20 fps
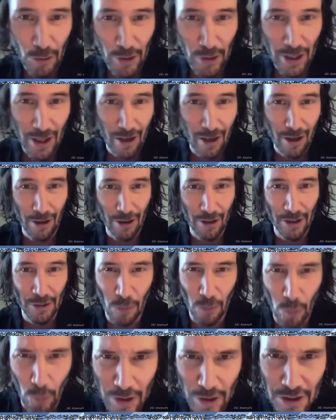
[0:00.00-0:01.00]
who we are
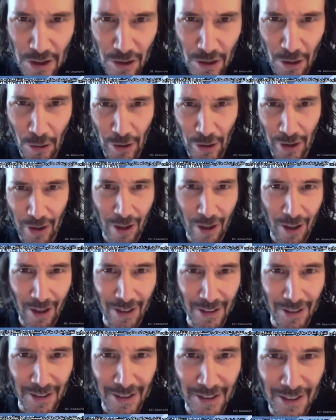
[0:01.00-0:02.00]
and what's going
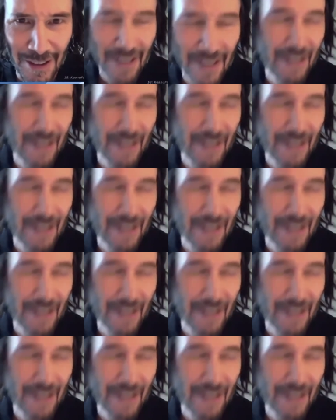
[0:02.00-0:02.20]
on.